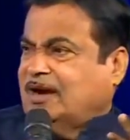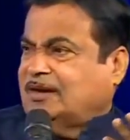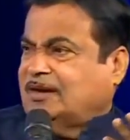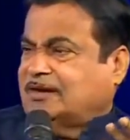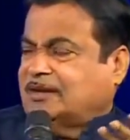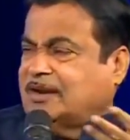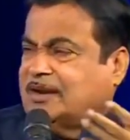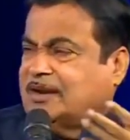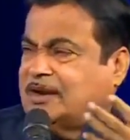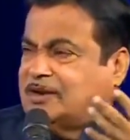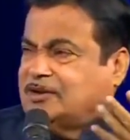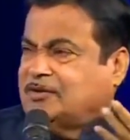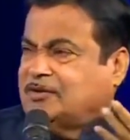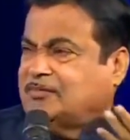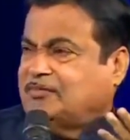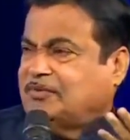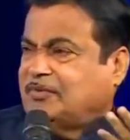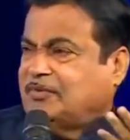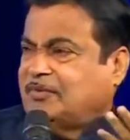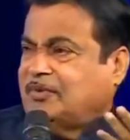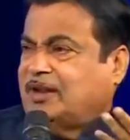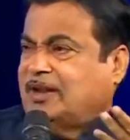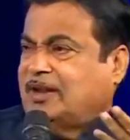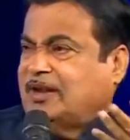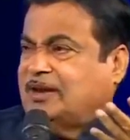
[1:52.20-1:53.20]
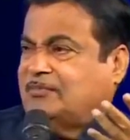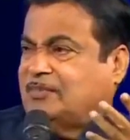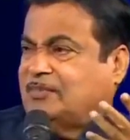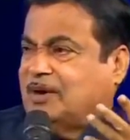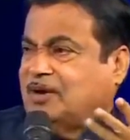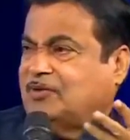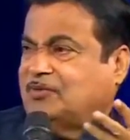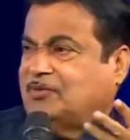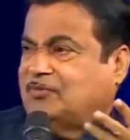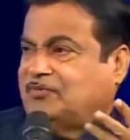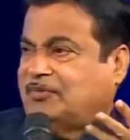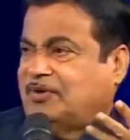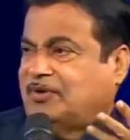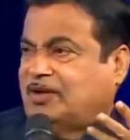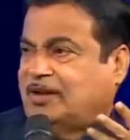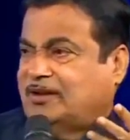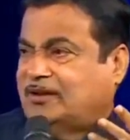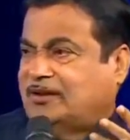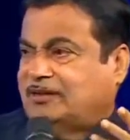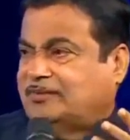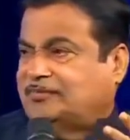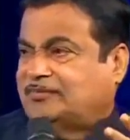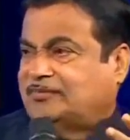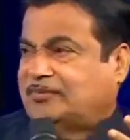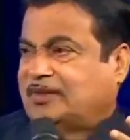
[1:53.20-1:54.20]
alternative fuel and
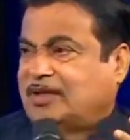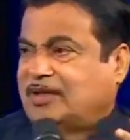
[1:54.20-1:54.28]
biofuel.